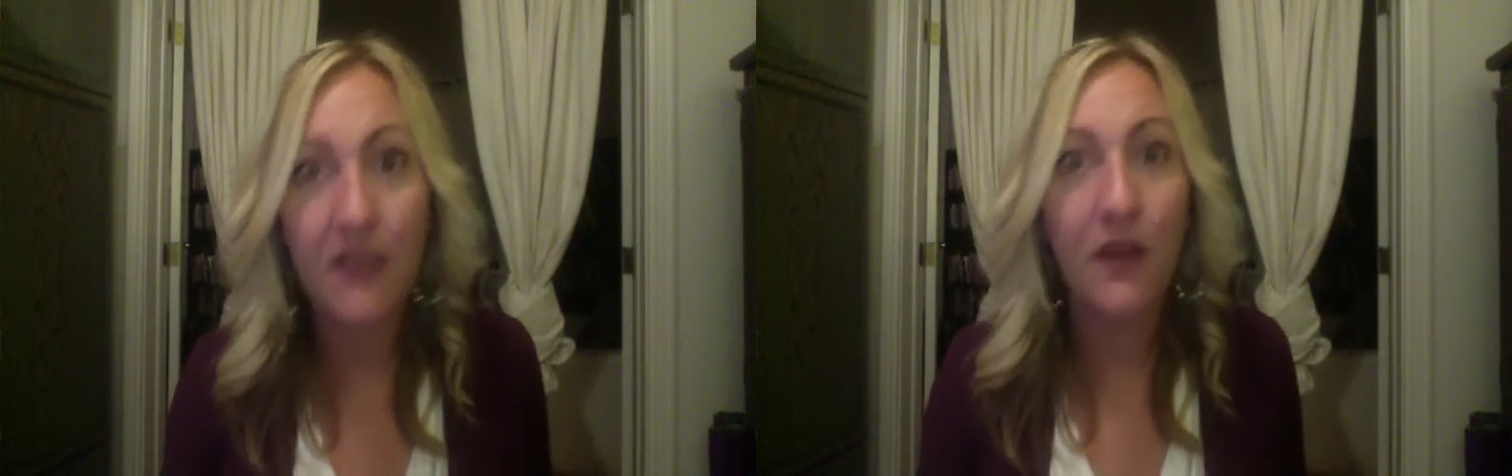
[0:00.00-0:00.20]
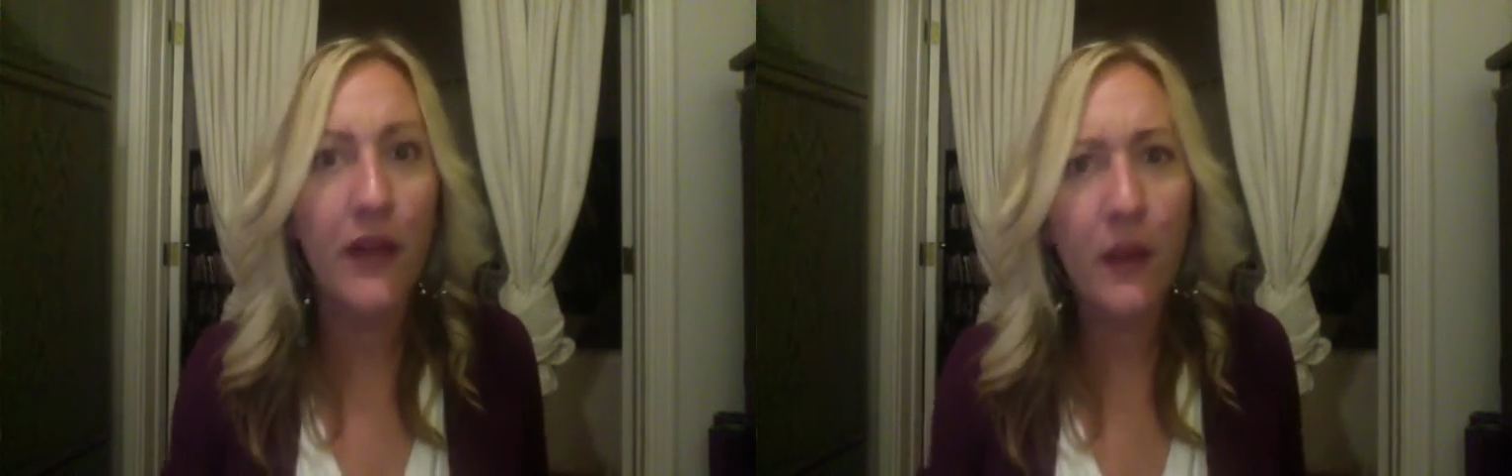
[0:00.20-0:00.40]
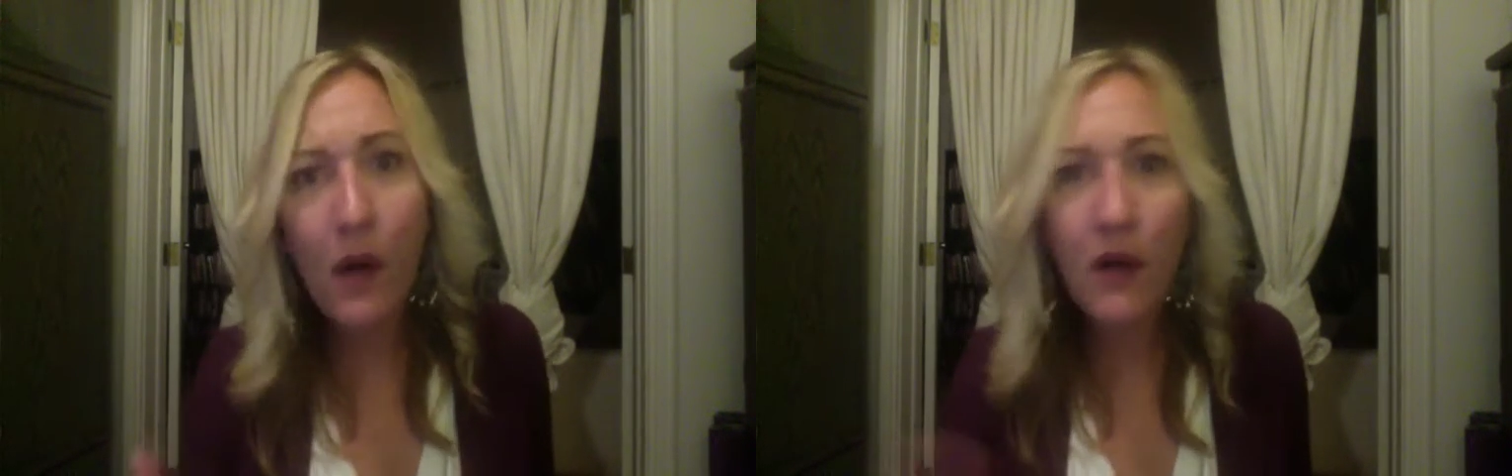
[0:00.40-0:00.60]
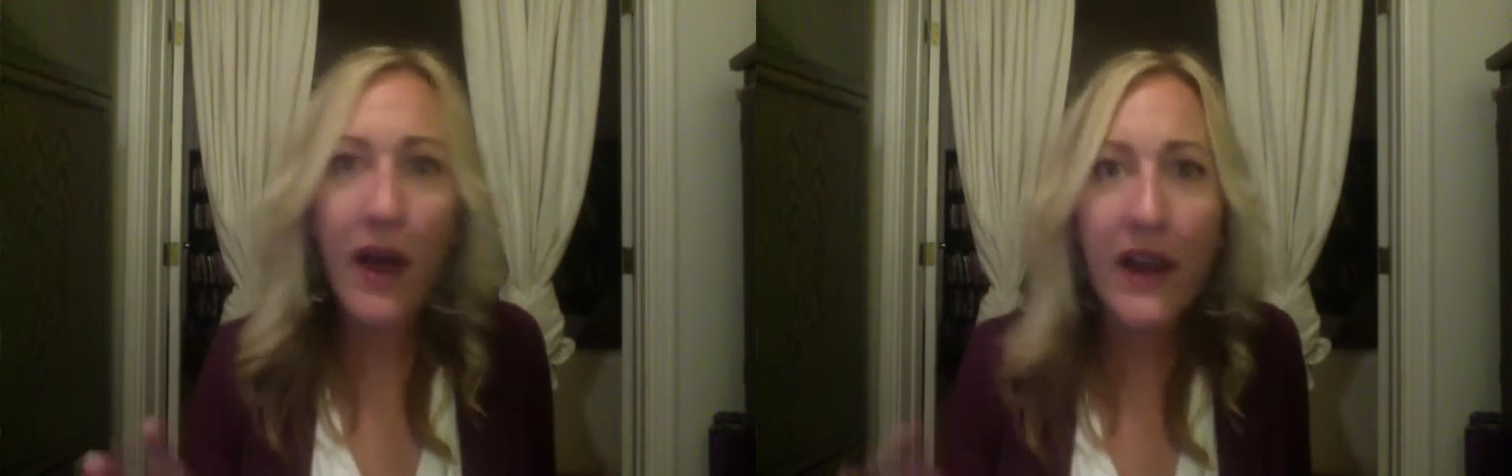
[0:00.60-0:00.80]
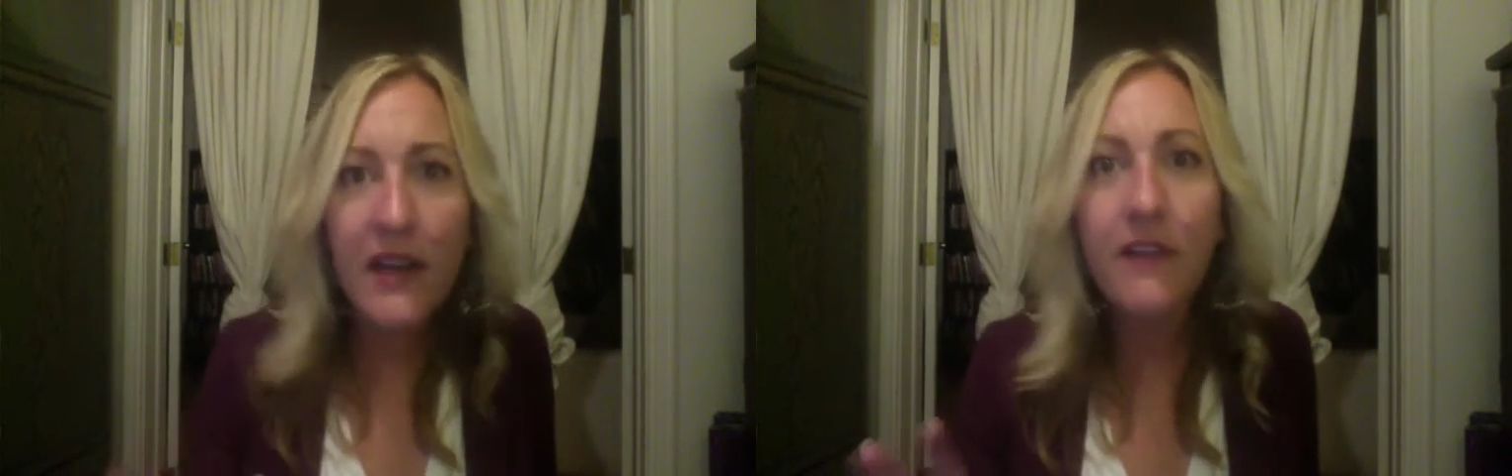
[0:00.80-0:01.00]
And they're like, well,
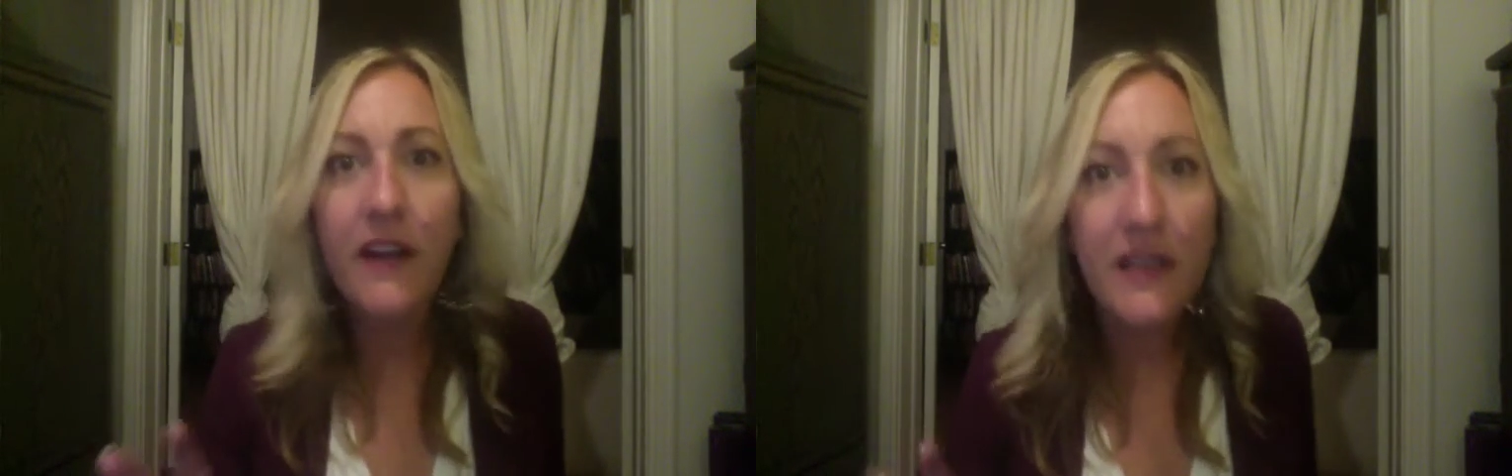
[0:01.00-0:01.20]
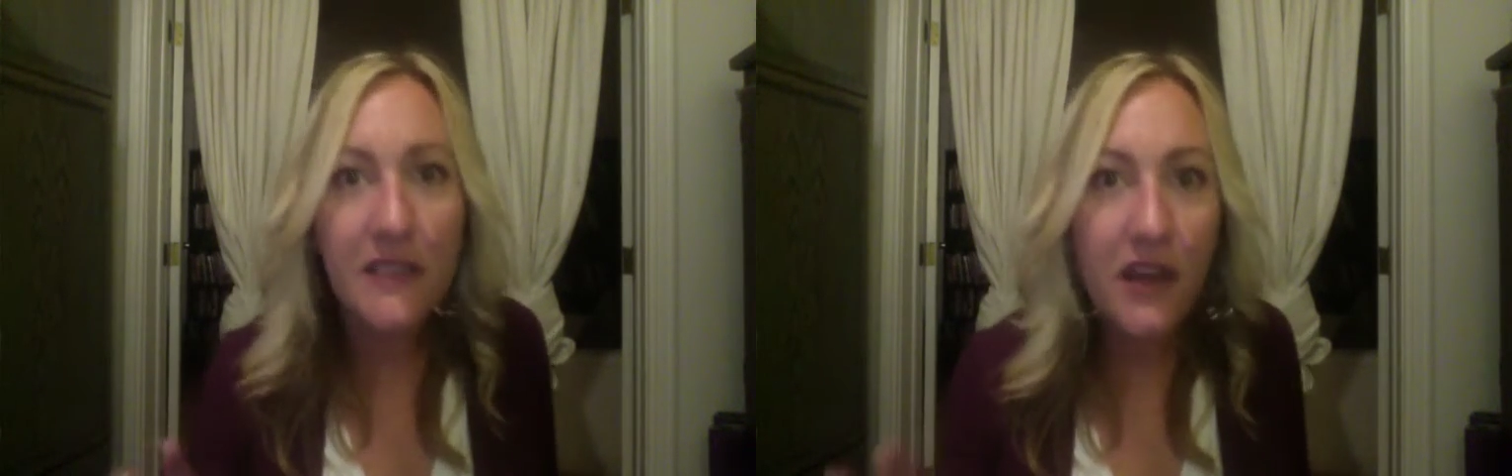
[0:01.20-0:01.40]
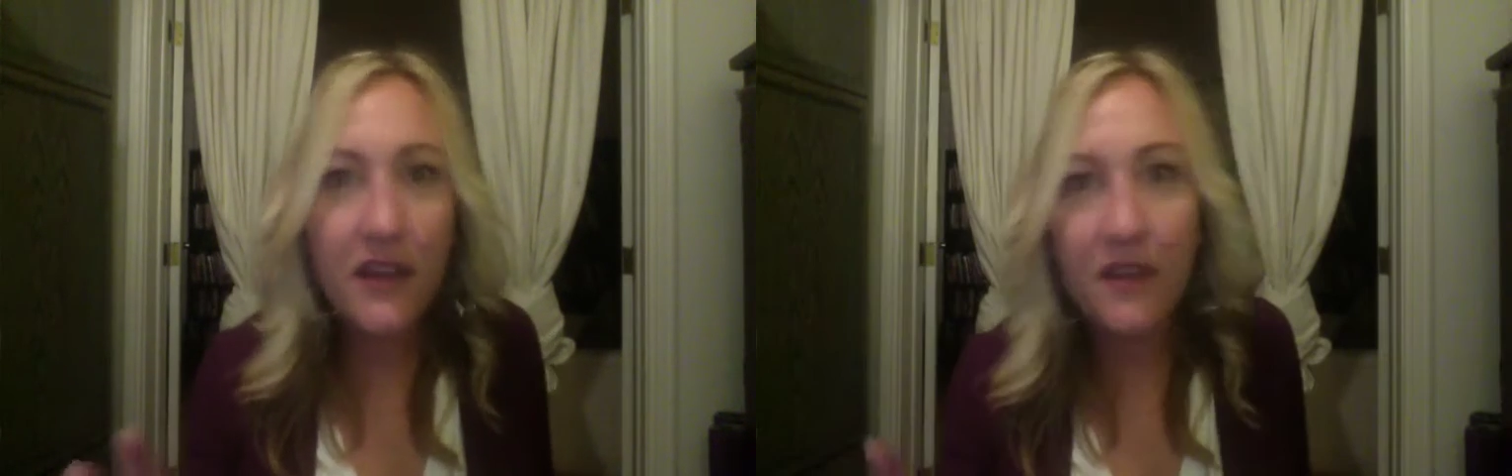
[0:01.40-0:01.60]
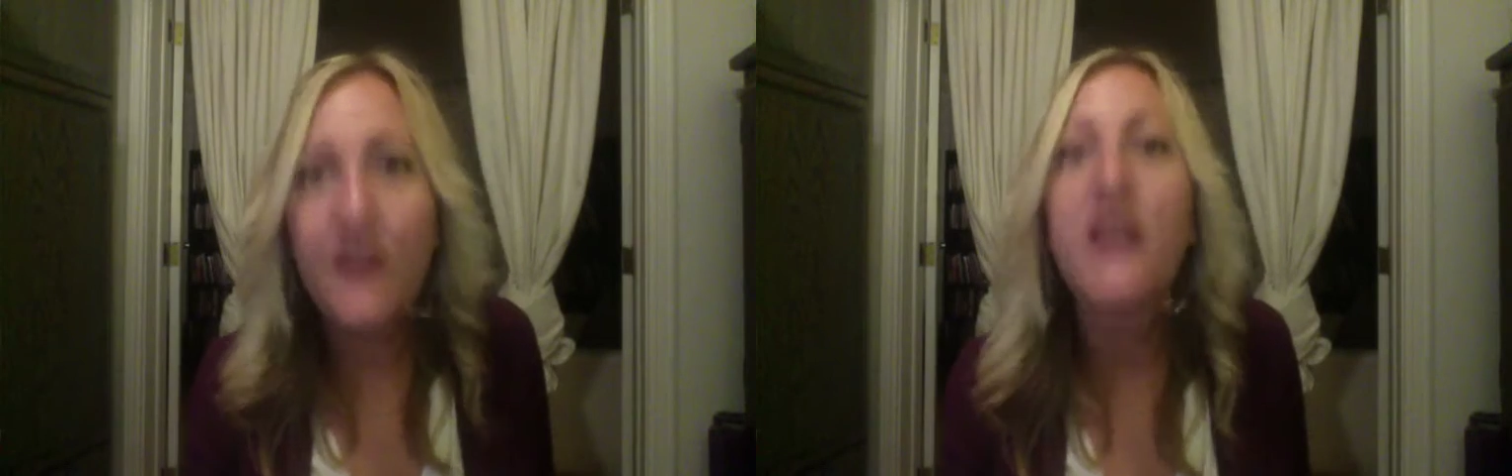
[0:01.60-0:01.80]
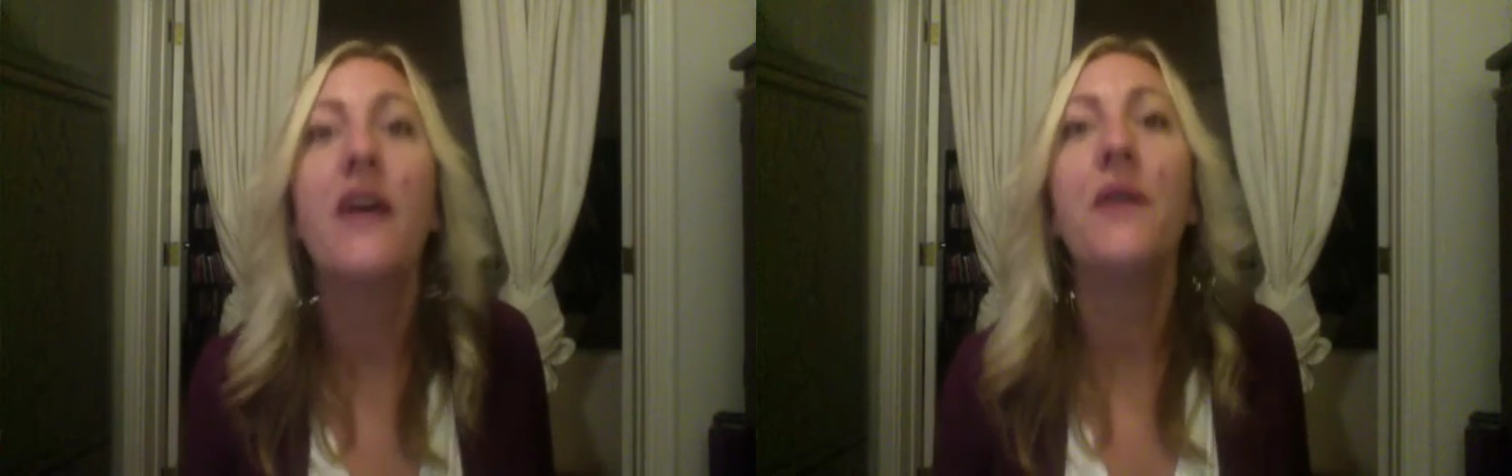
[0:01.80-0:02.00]
kind of. I kind of saw it in the
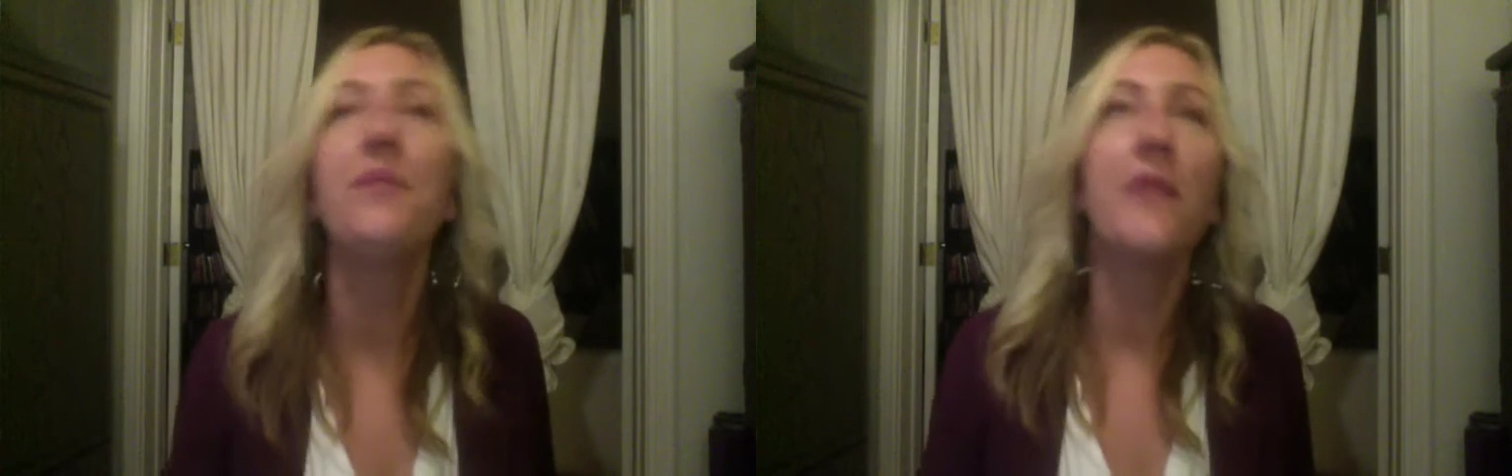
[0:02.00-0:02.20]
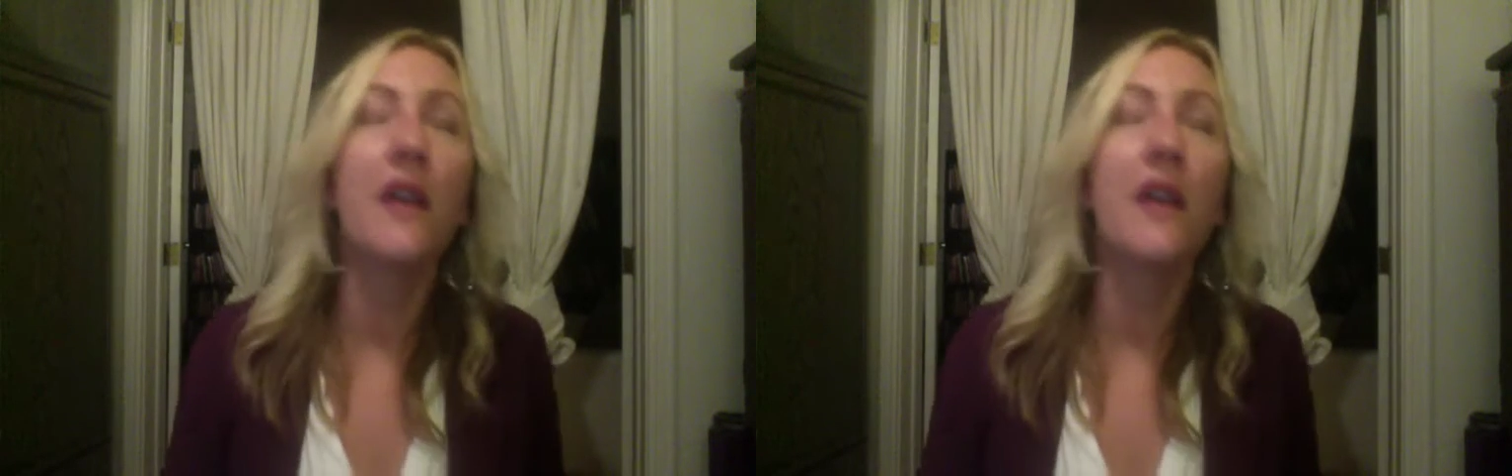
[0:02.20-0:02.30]
video.